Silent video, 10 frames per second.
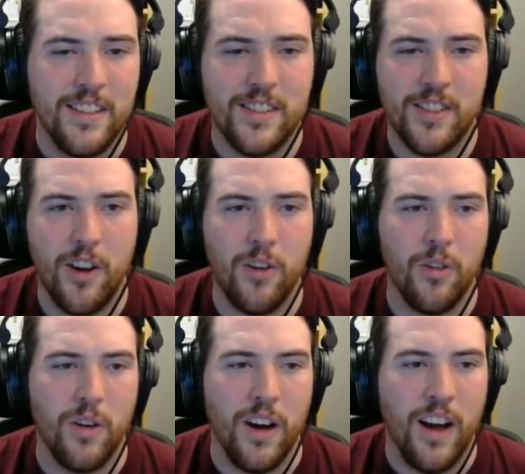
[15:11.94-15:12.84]

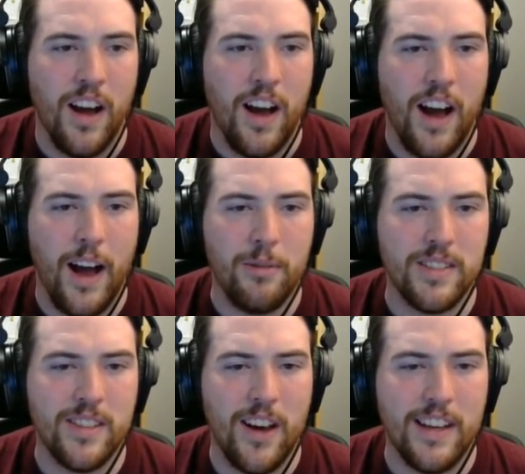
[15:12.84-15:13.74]
So, I
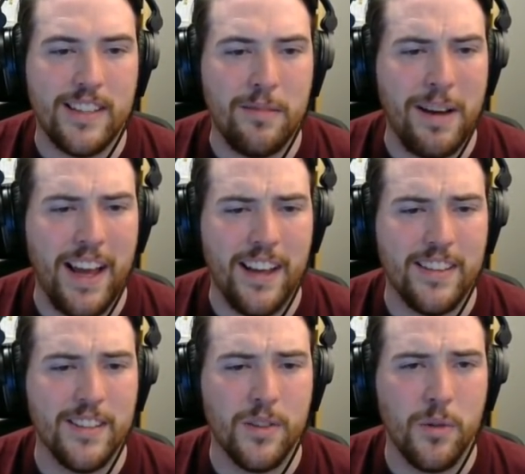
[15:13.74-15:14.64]
was lost in my
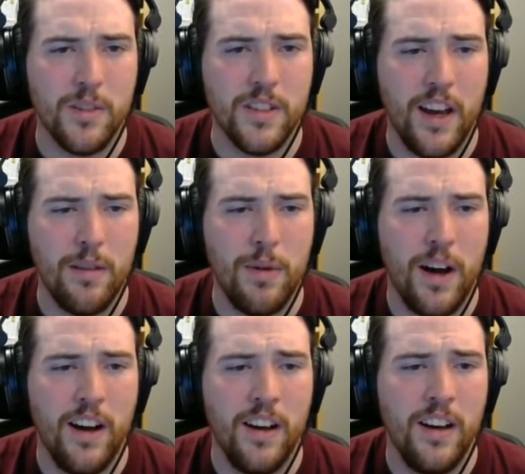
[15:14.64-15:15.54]
head this whole time,
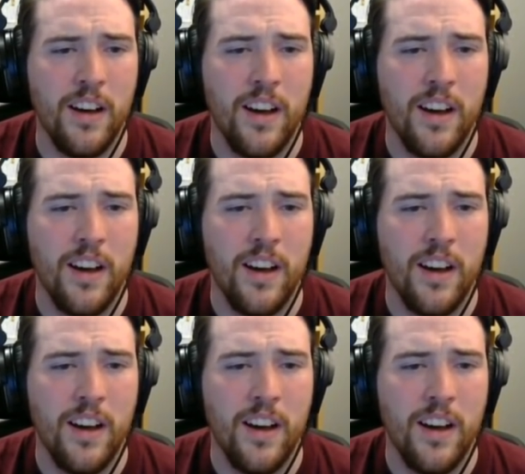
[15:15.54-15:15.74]
huh?